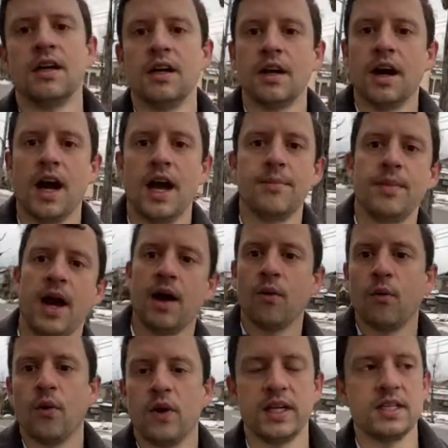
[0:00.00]
am not
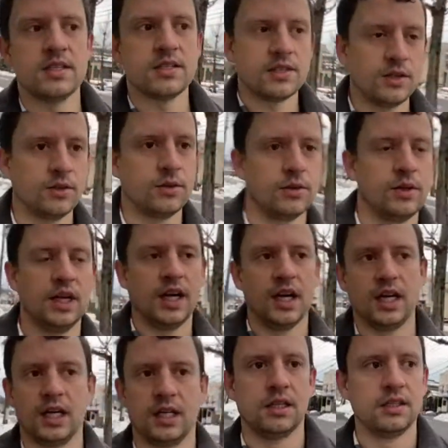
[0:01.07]
one
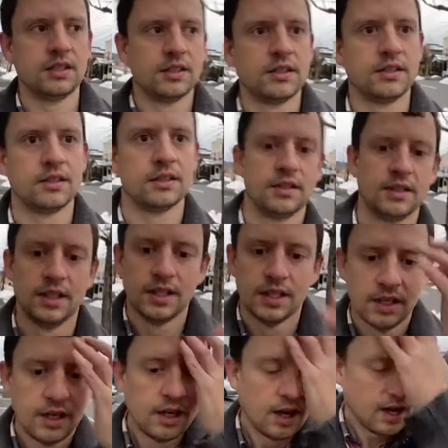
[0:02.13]
to,
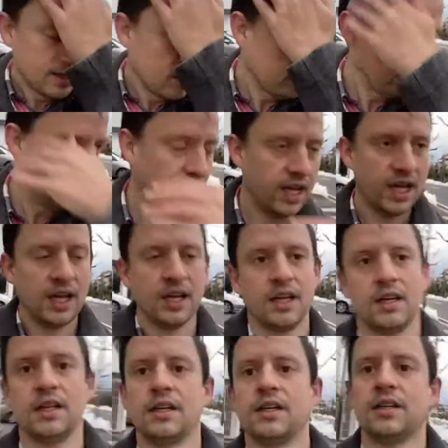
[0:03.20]
I don't really,
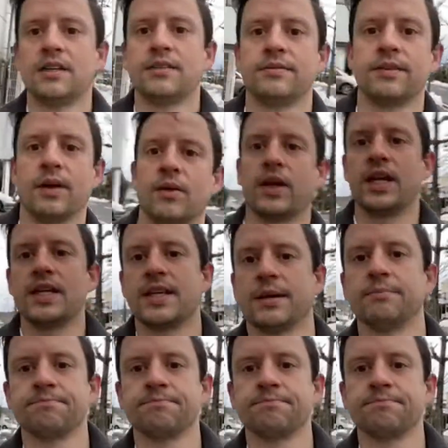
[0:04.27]
what can I say?